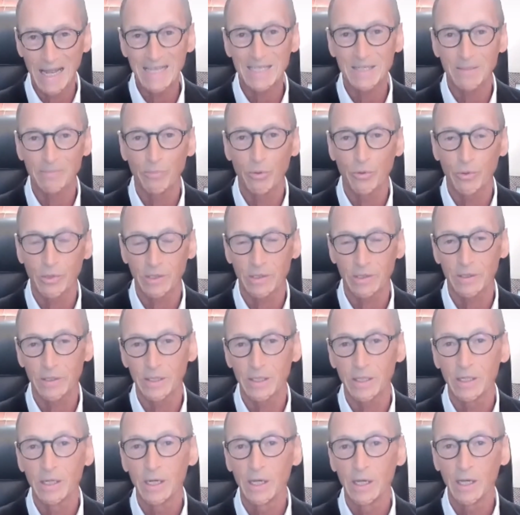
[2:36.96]
as
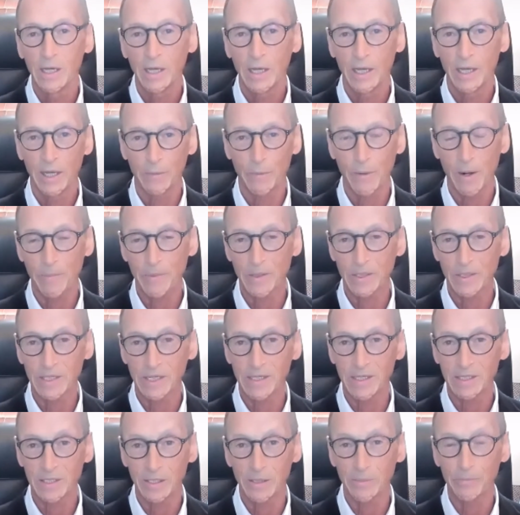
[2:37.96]
importantly, it
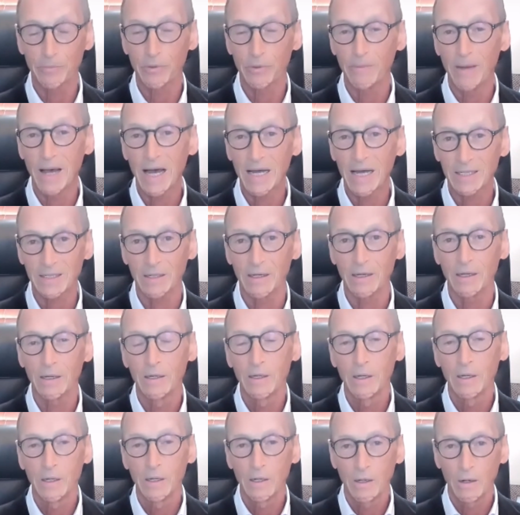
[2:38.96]
represents an imprimatur
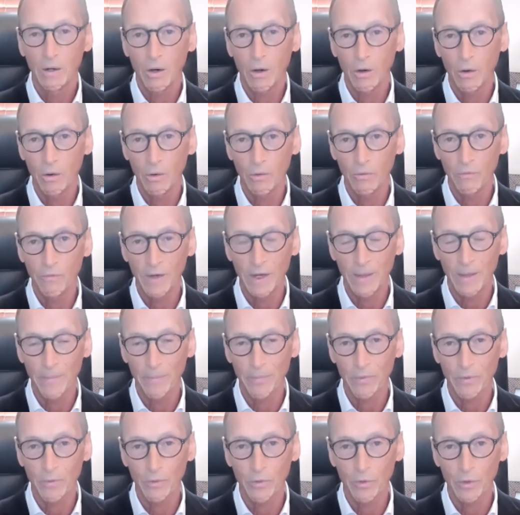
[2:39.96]
of
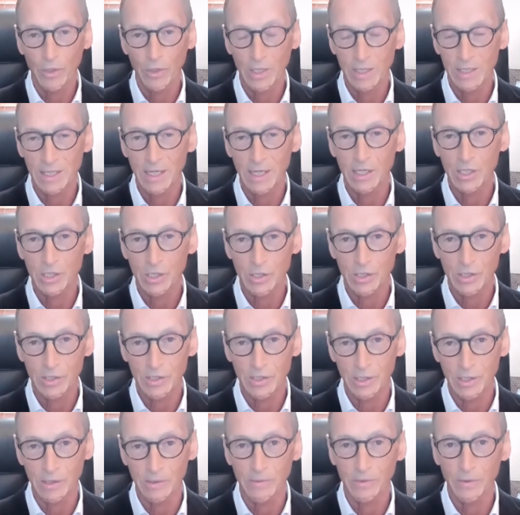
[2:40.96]
organisations
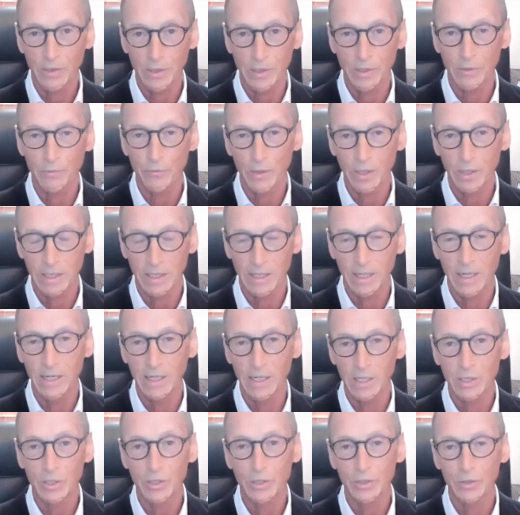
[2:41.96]
that can really get
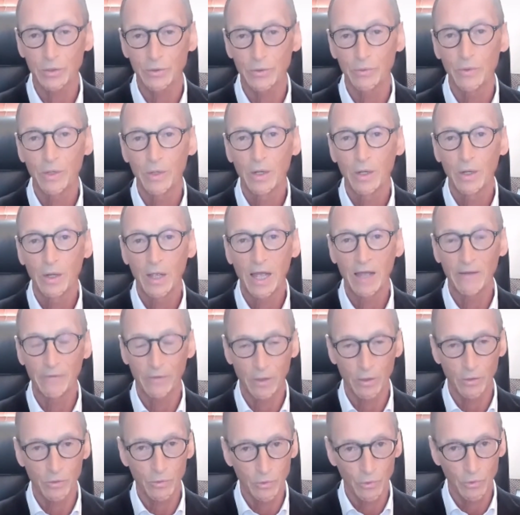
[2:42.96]
into
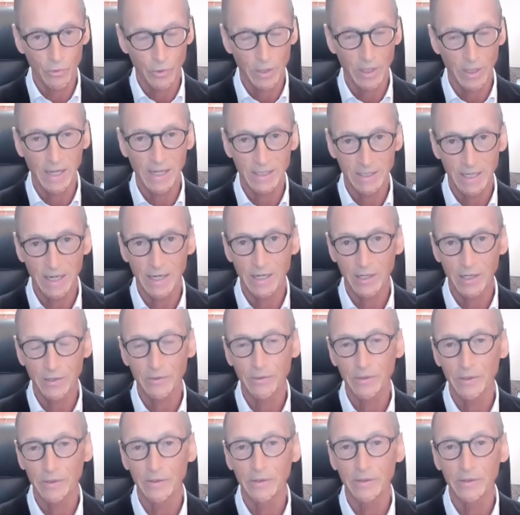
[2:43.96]
having a good look at our data
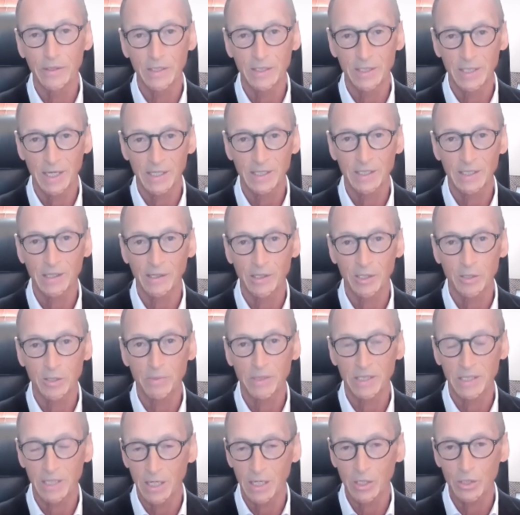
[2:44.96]
and assessing its
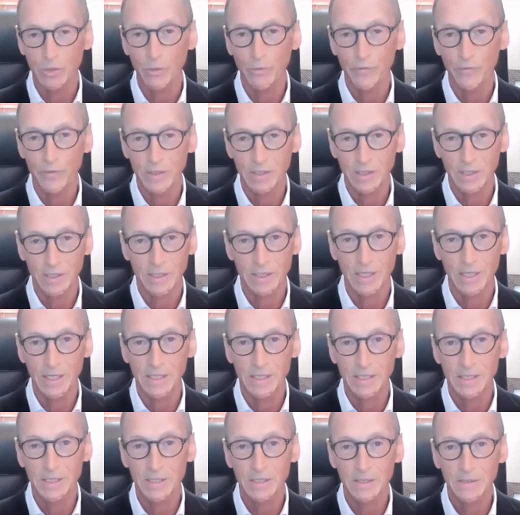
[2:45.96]
potential for
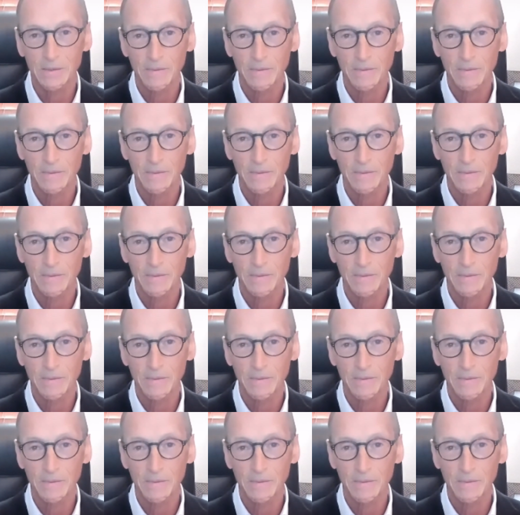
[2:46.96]
success.